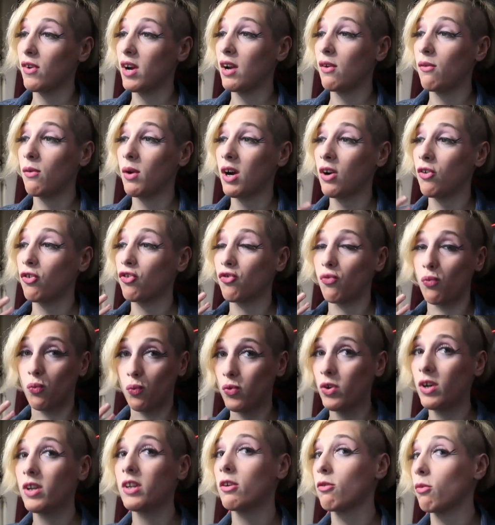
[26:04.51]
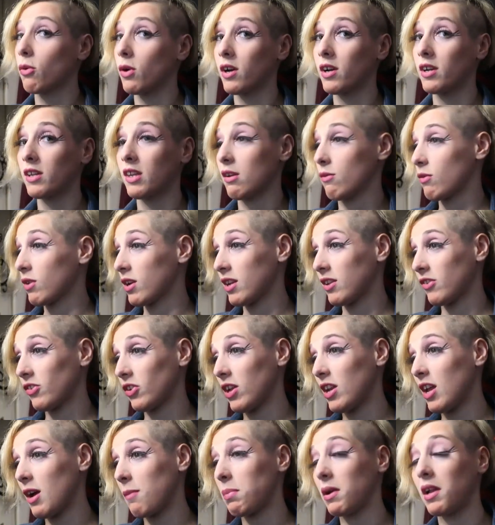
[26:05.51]
I was really worried they were going to
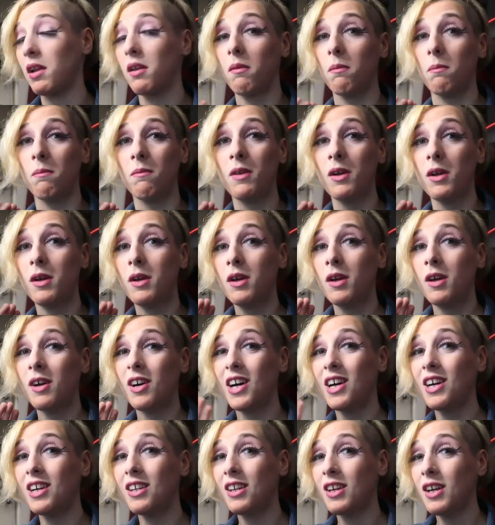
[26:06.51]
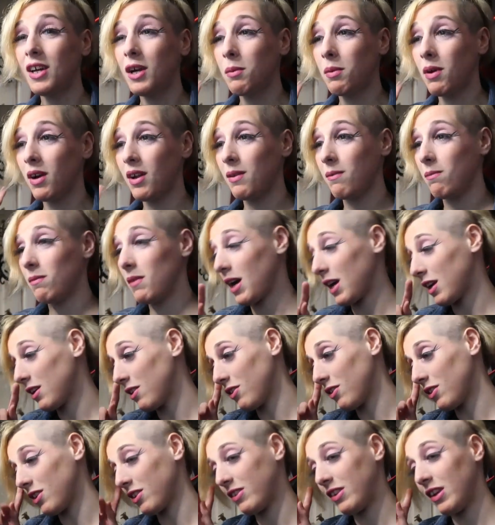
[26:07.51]
say that, but I
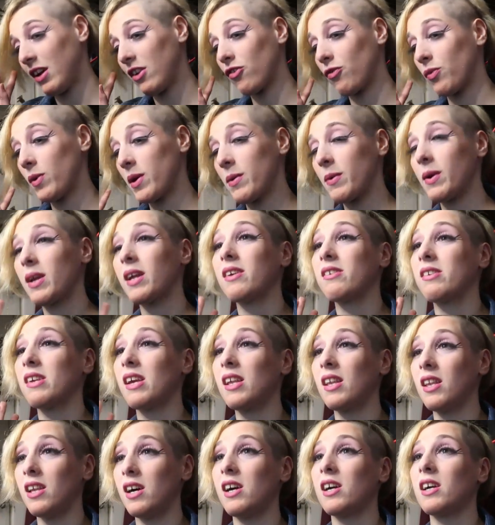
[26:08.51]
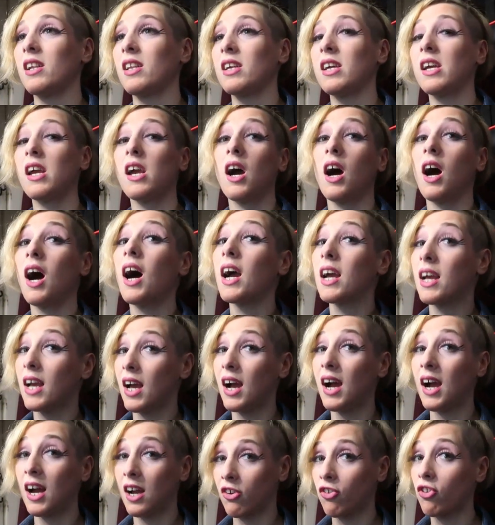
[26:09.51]
know this sounds weird when I say luckily, I
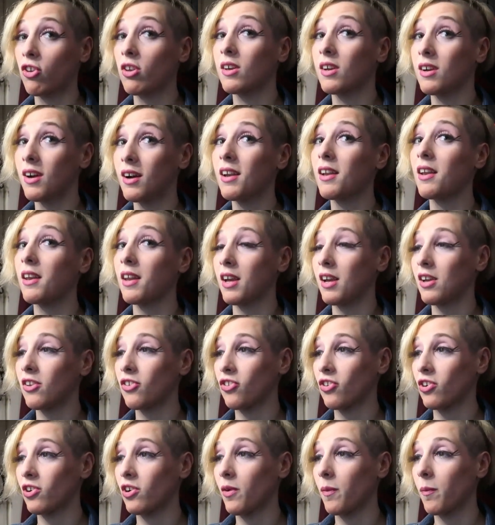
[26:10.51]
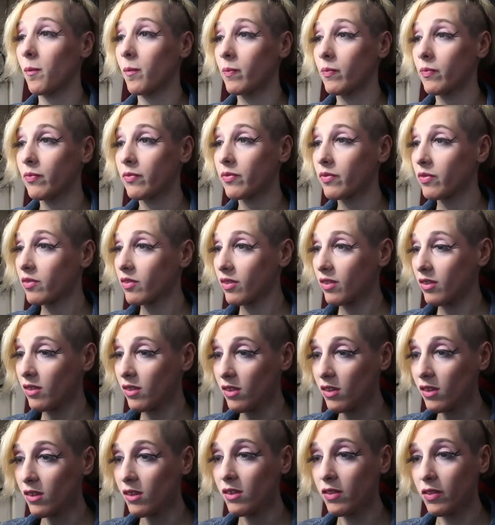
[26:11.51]
actually got an answer.
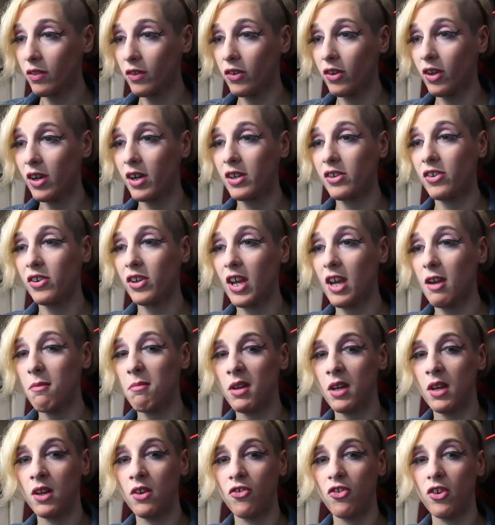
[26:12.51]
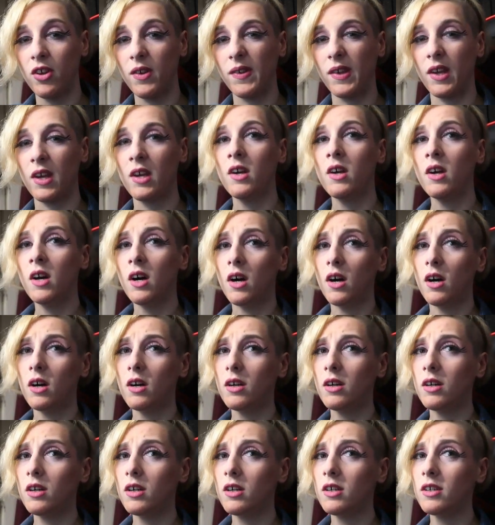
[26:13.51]
The doctor came in and she was like,
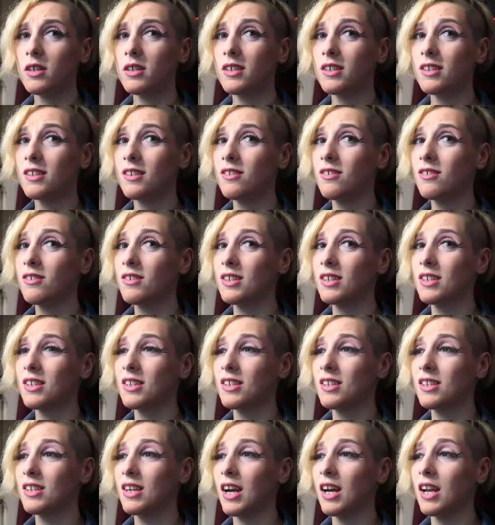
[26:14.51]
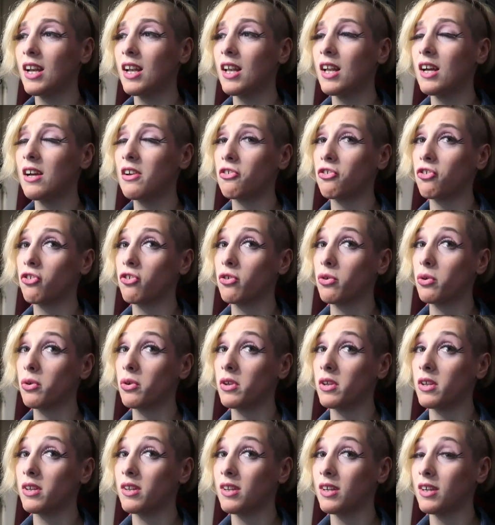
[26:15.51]
you got a lot of
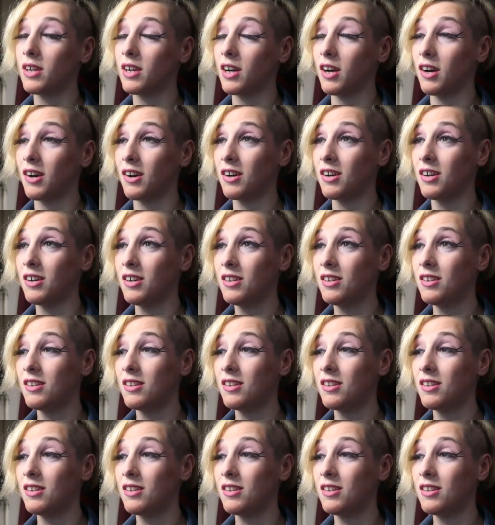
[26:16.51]
stool in there.